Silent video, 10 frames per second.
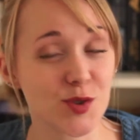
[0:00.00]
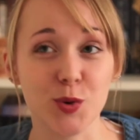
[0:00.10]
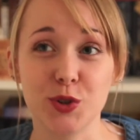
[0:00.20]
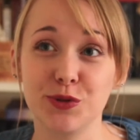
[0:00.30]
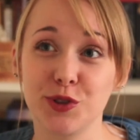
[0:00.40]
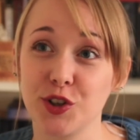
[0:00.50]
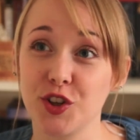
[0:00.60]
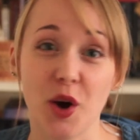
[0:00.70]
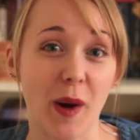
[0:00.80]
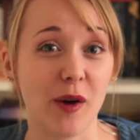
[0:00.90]
or you can
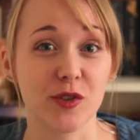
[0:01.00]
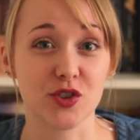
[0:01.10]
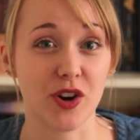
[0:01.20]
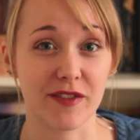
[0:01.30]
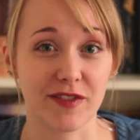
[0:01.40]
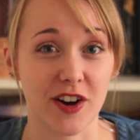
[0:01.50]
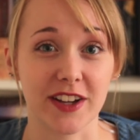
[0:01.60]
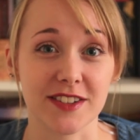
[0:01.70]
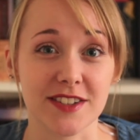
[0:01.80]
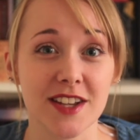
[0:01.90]
go out and try and
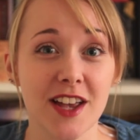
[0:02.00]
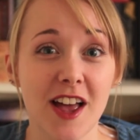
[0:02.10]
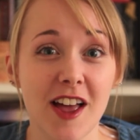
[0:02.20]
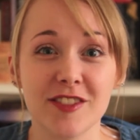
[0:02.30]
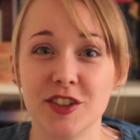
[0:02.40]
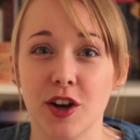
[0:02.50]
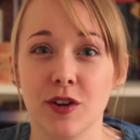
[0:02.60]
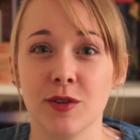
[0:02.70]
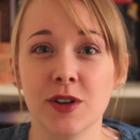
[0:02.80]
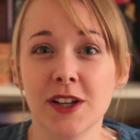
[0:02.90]
find, you
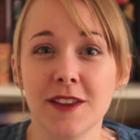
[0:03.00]
know,